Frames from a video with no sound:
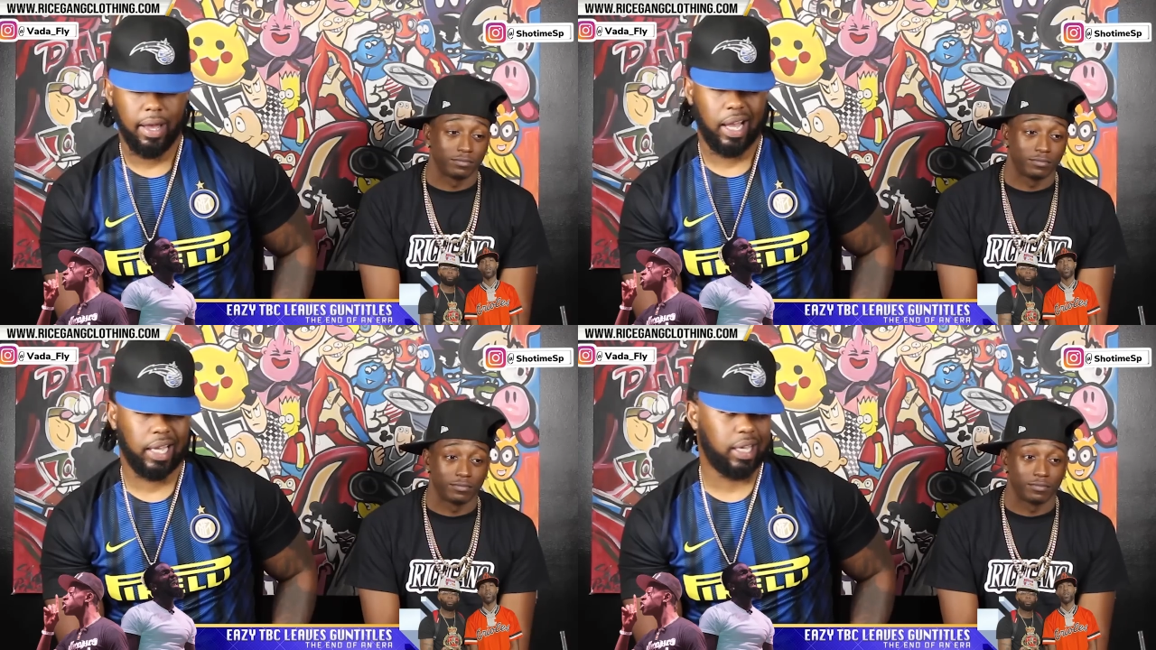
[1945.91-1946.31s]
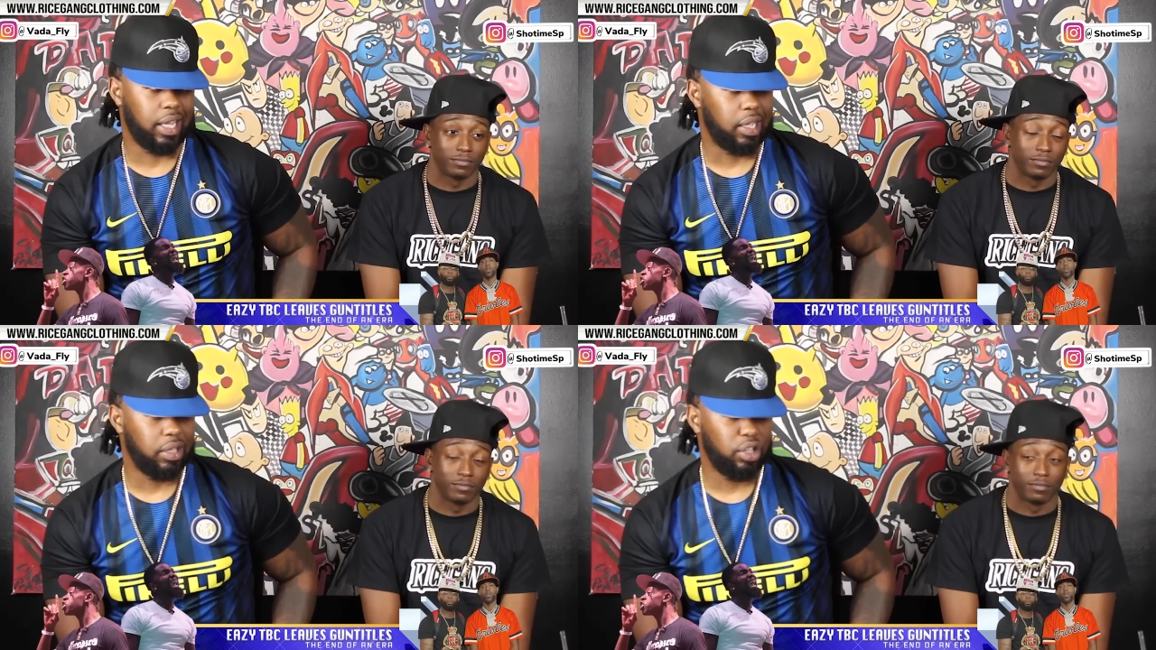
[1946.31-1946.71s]
Speaker 1: I
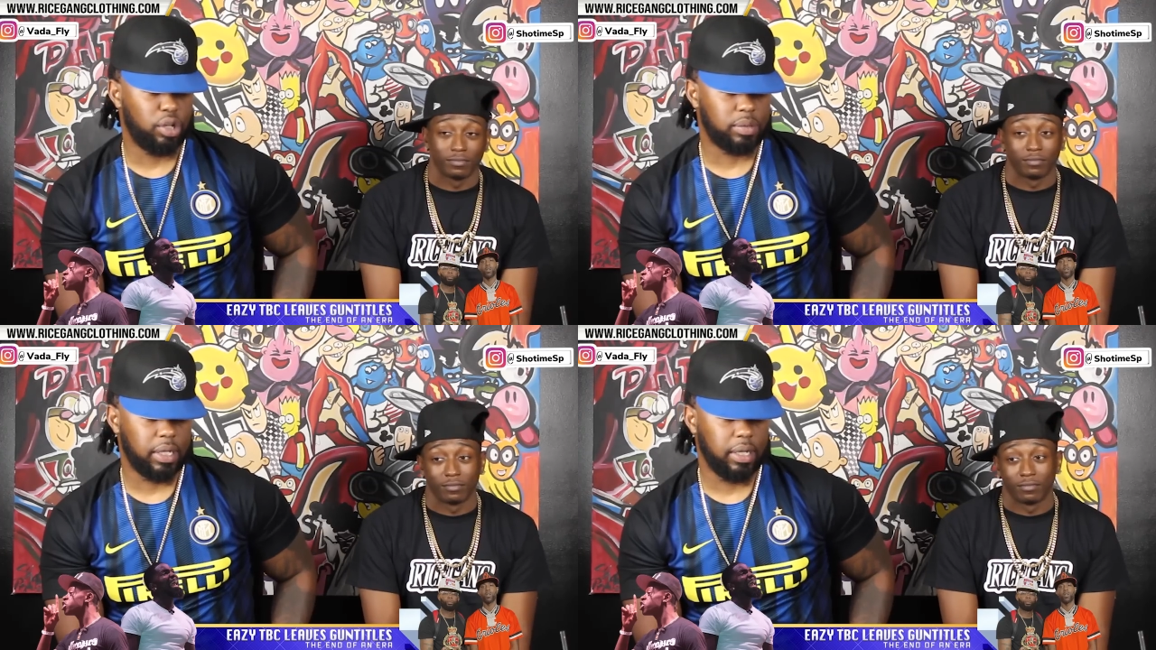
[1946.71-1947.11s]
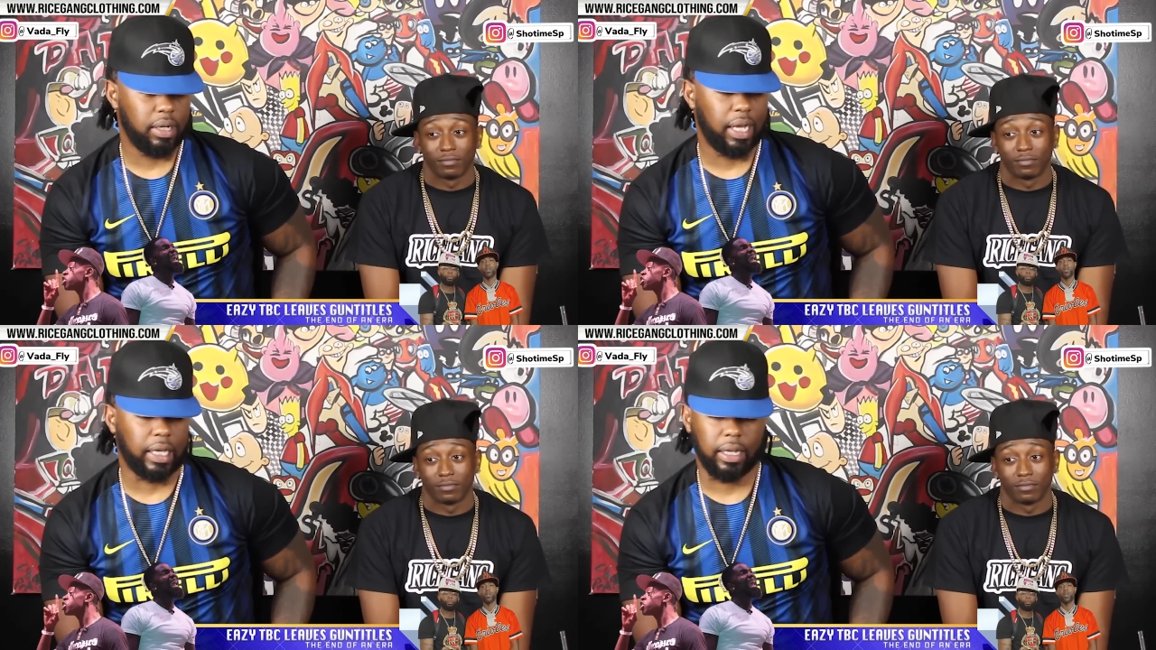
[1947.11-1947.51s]
get it. You know what I'm
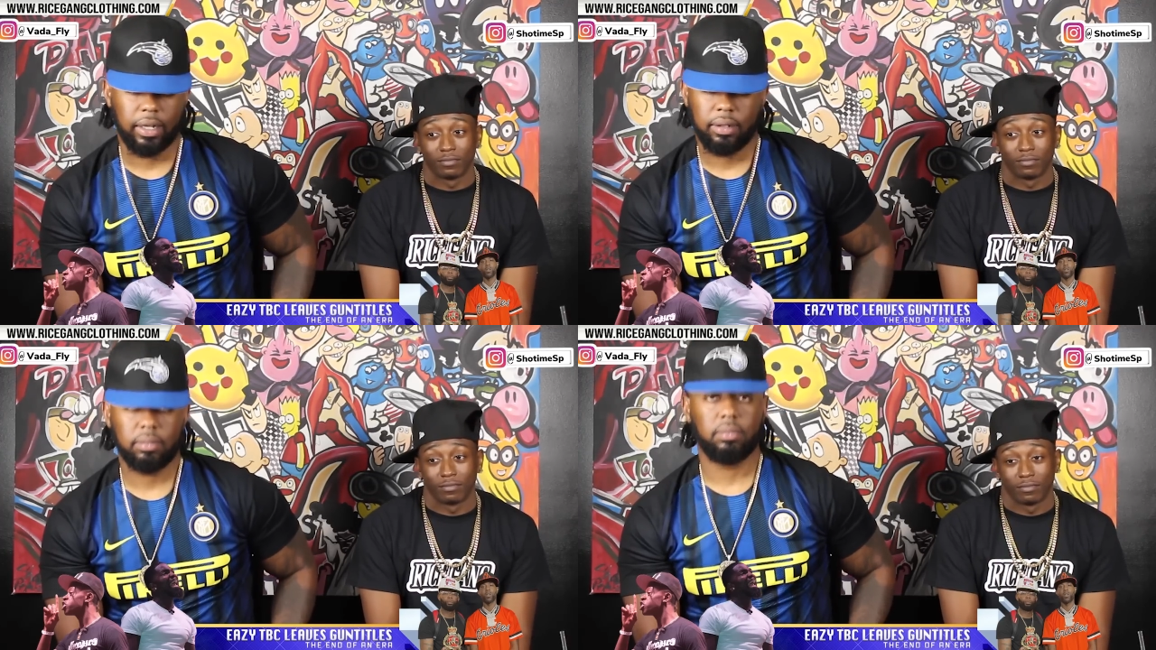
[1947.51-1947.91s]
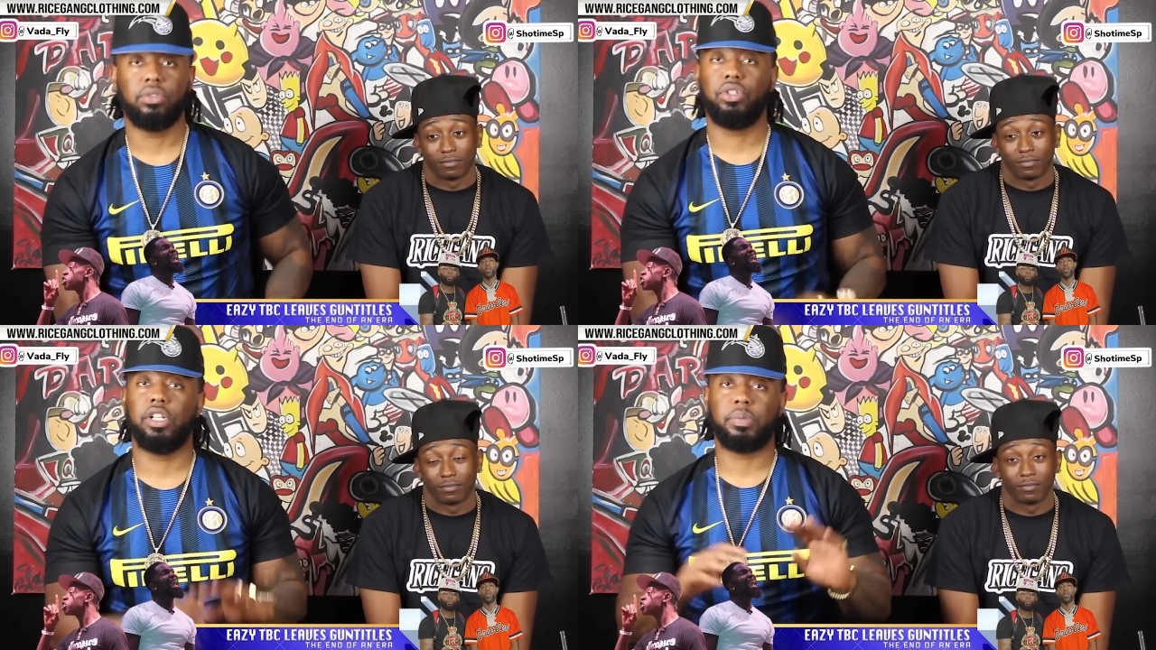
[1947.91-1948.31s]
saying? I get it.
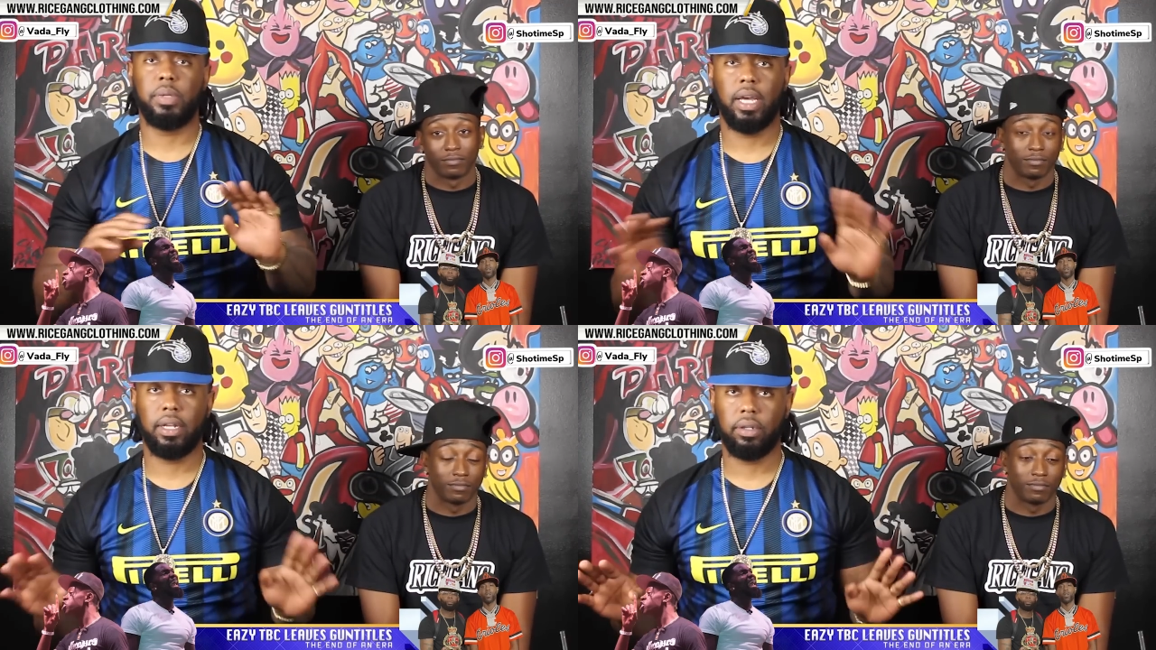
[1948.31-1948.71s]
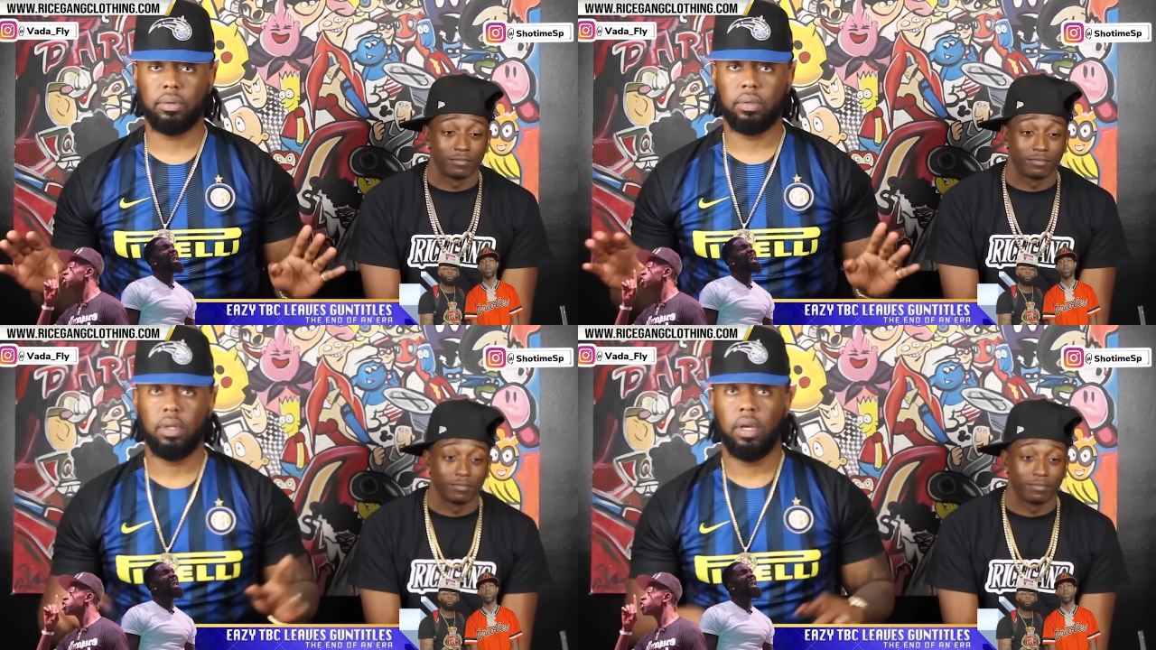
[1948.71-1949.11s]
Trust me, I do.